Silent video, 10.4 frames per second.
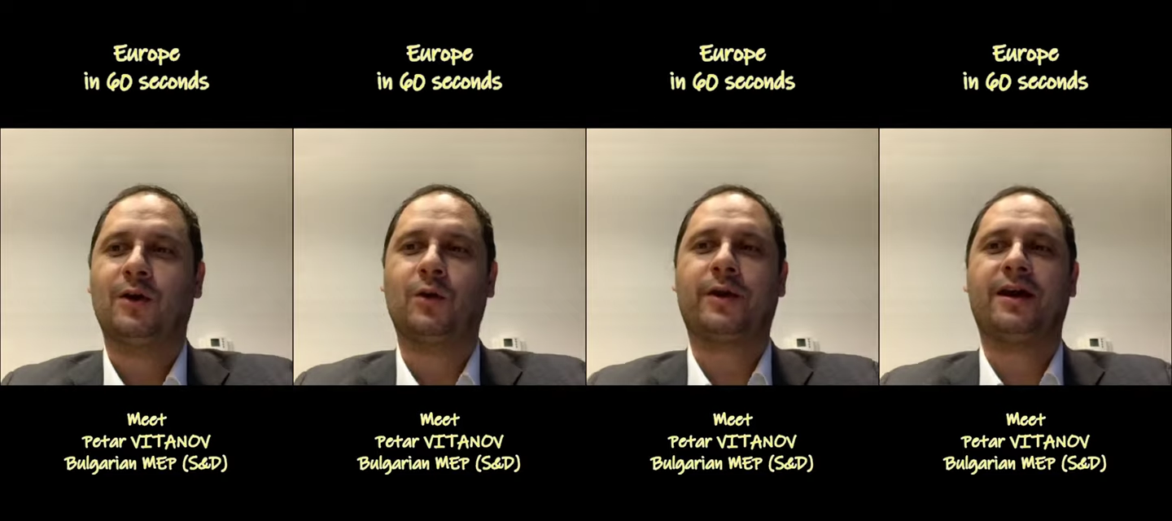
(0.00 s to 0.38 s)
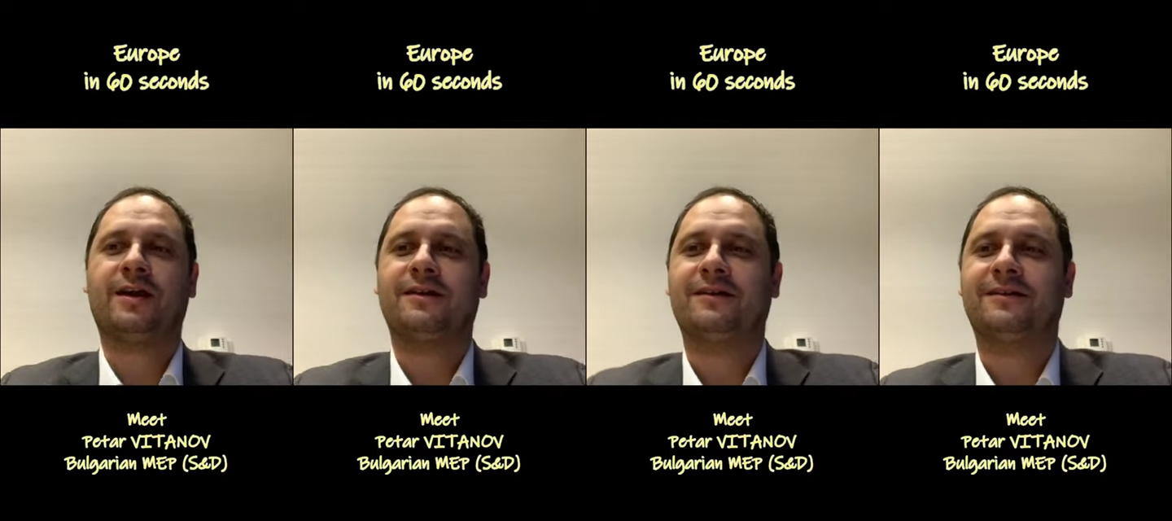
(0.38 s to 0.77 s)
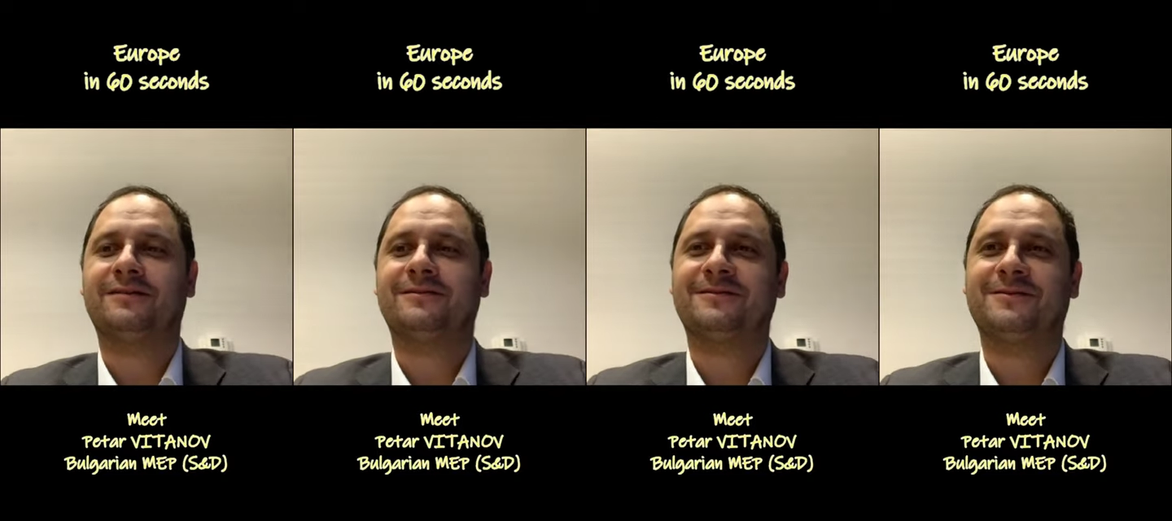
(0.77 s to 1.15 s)
Okay, uh,
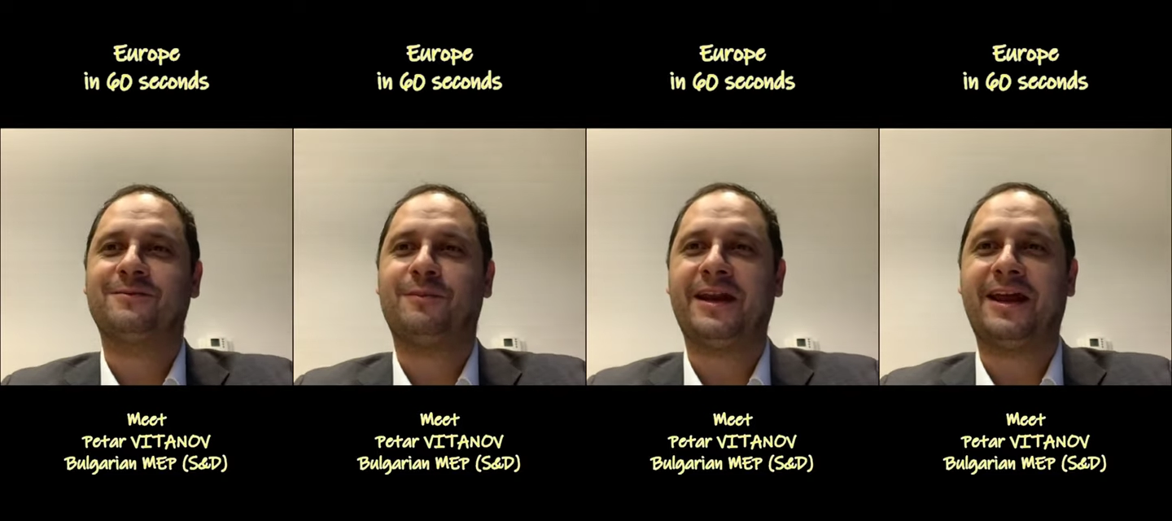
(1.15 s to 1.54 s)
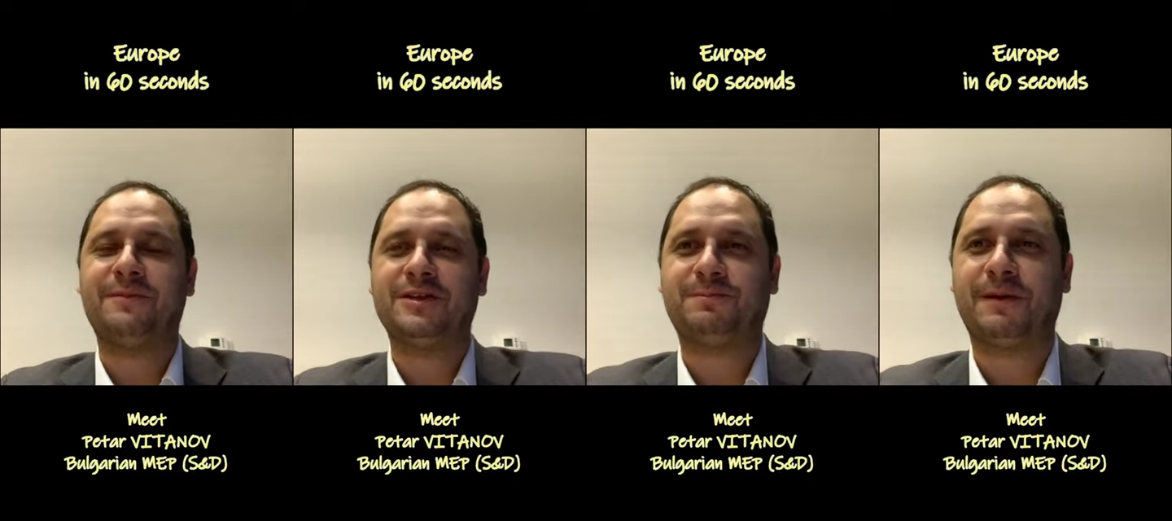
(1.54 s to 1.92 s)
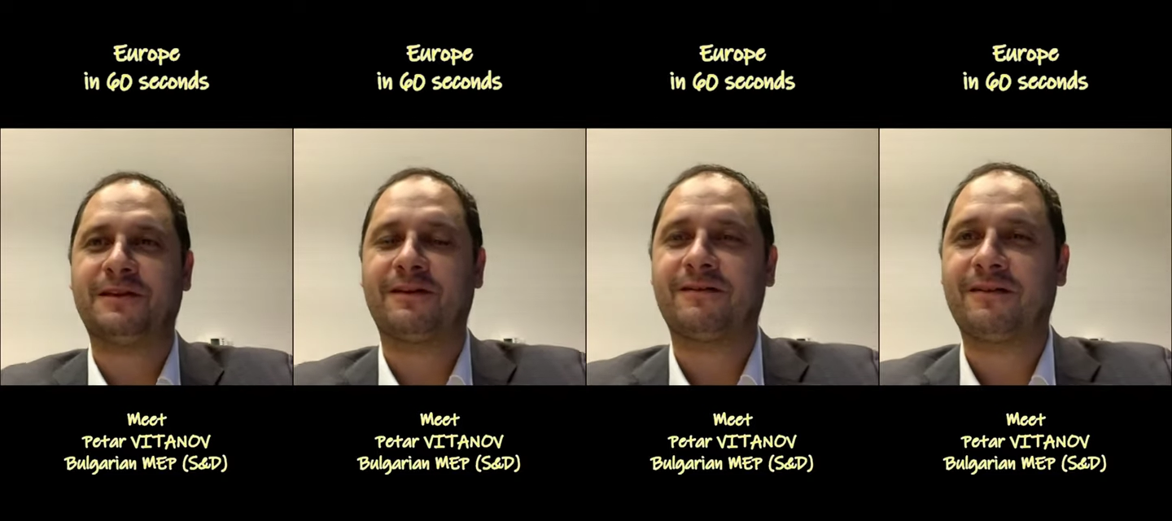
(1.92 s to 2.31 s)
my name is
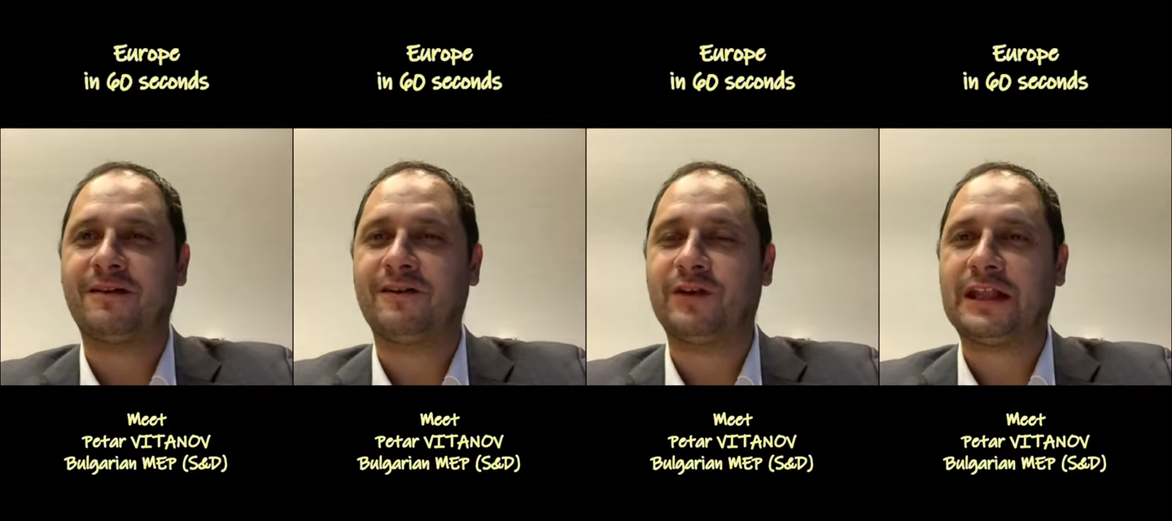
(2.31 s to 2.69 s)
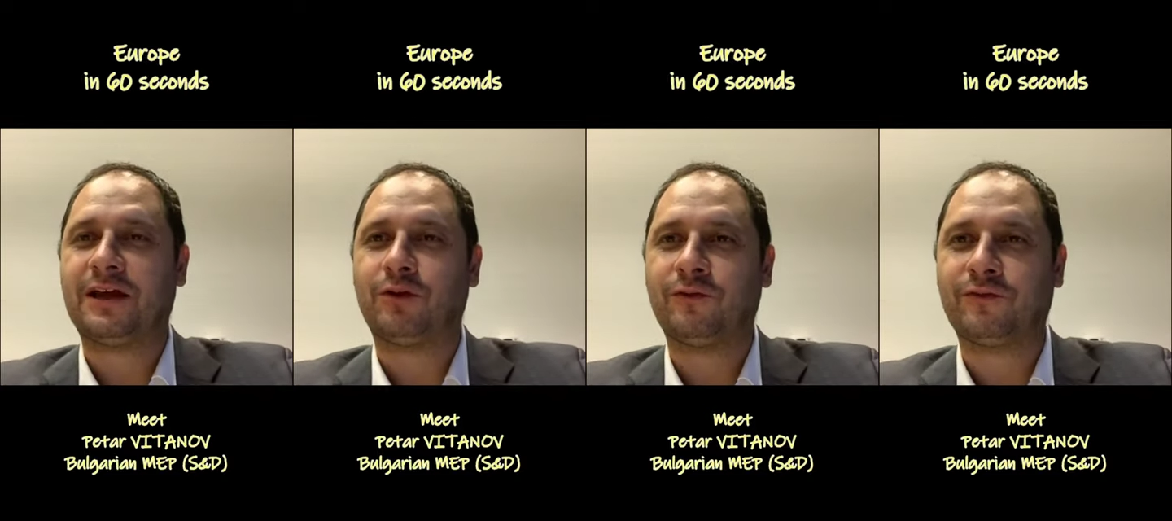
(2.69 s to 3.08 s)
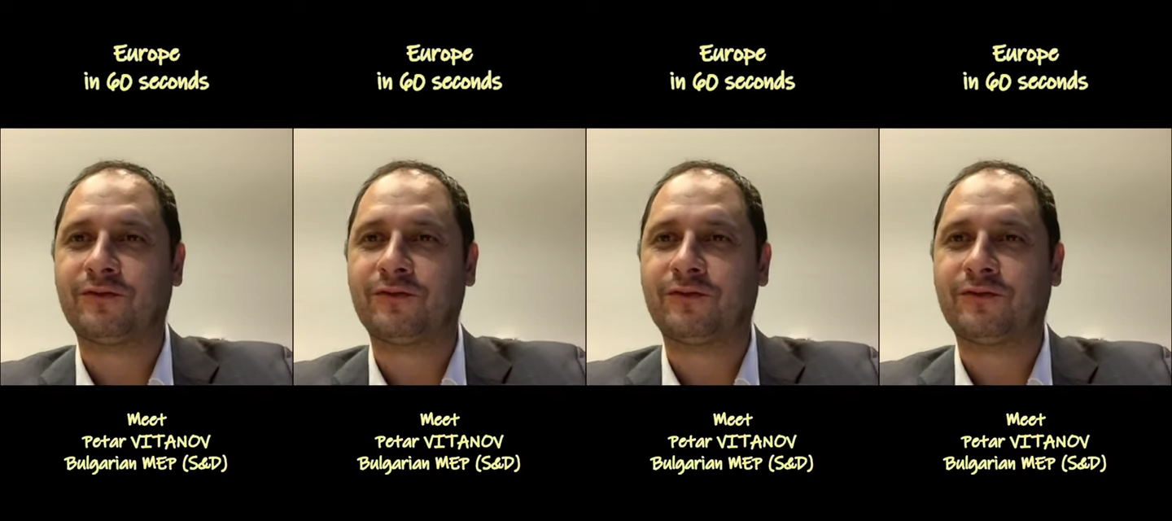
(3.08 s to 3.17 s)
Peter uh, Vitanov.